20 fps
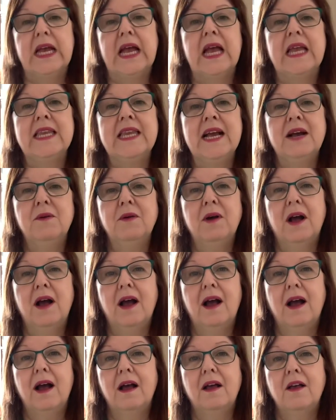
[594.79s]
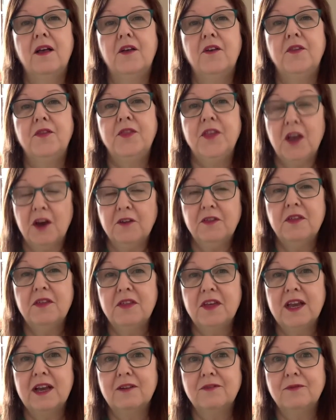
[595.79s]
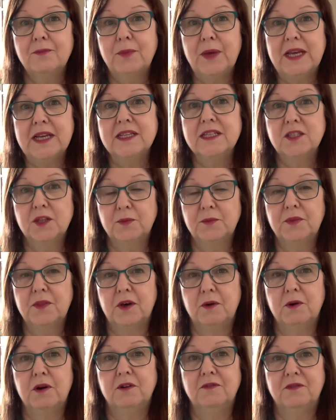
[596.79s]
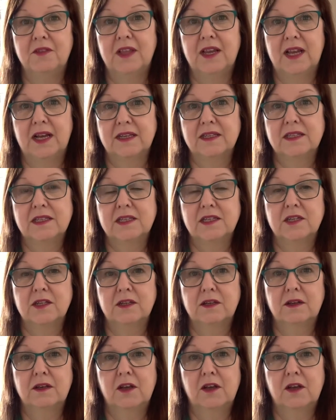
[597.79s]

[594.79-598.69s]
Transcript: Now, the other thing I've picked up though over the last